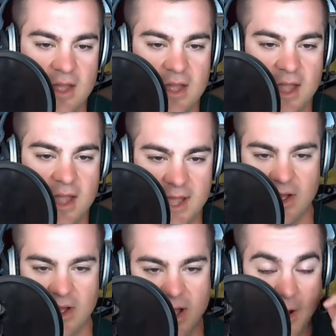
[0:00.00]
and
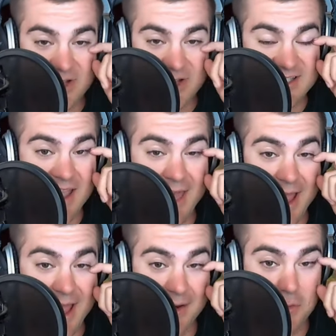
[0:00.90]
we say
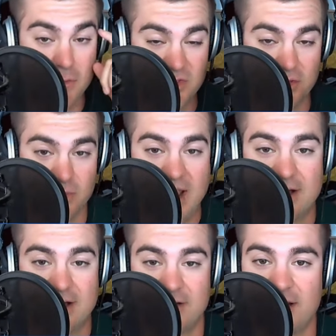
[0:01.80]
that with the
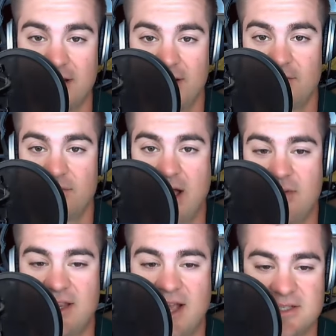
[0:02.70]
reality of, I would
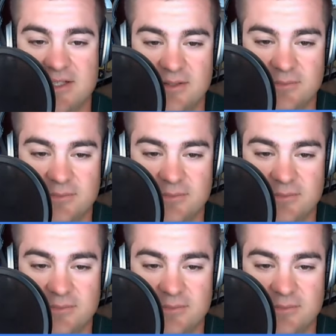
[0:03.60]
guess,